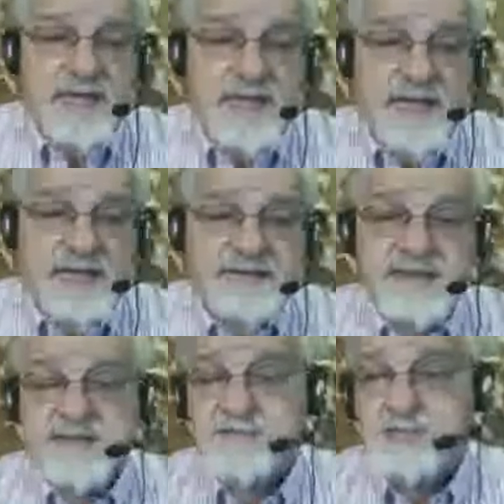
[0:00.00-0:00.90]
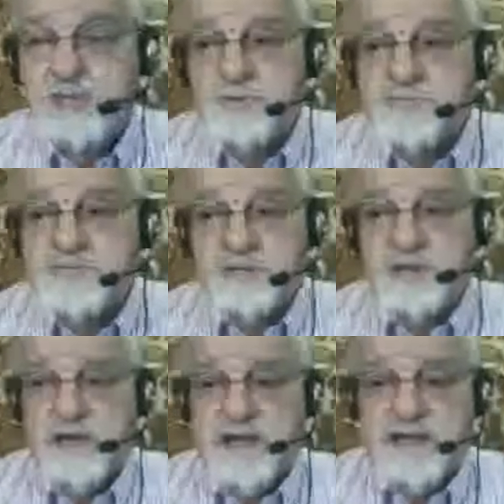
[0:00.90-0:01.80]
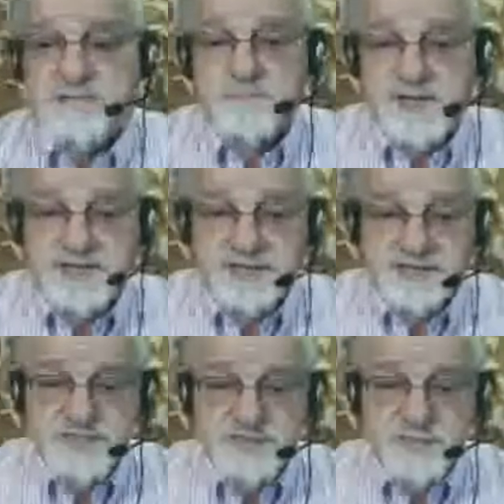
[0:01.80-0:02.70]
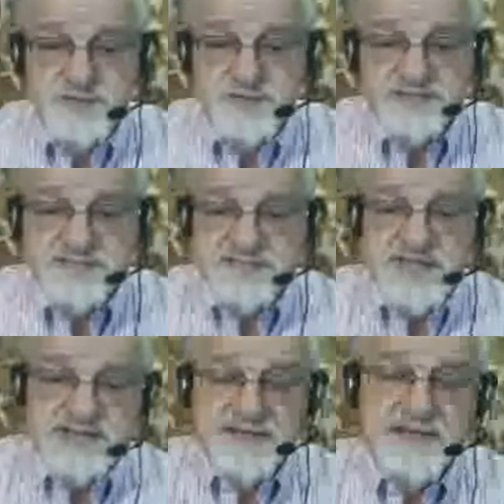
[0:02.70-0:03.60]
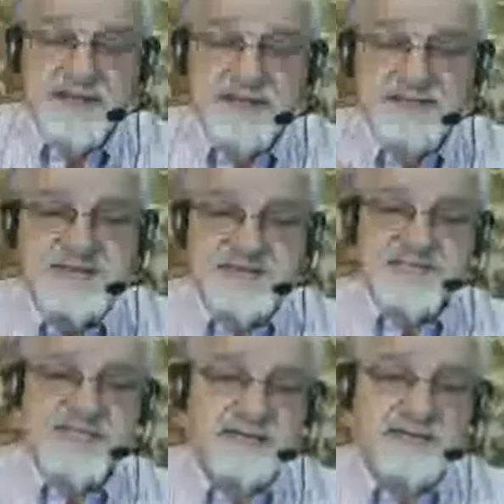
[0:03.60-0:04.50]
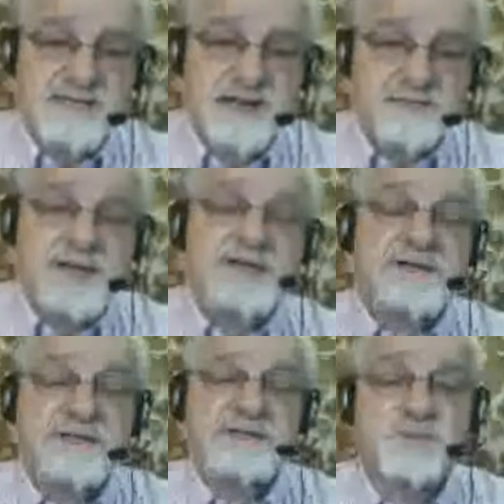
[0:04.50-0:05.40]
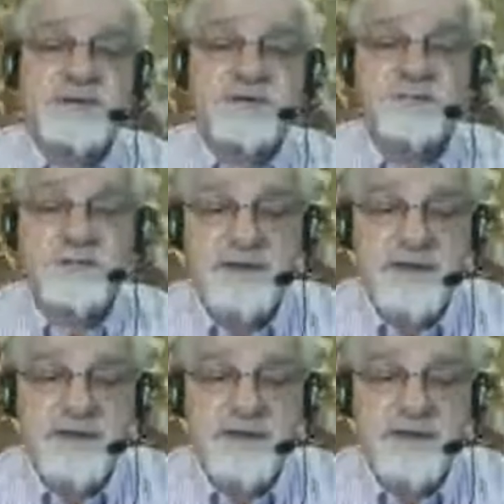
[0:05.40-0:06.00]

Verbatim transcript: and it's used a lot because we can sync disk uh, because we've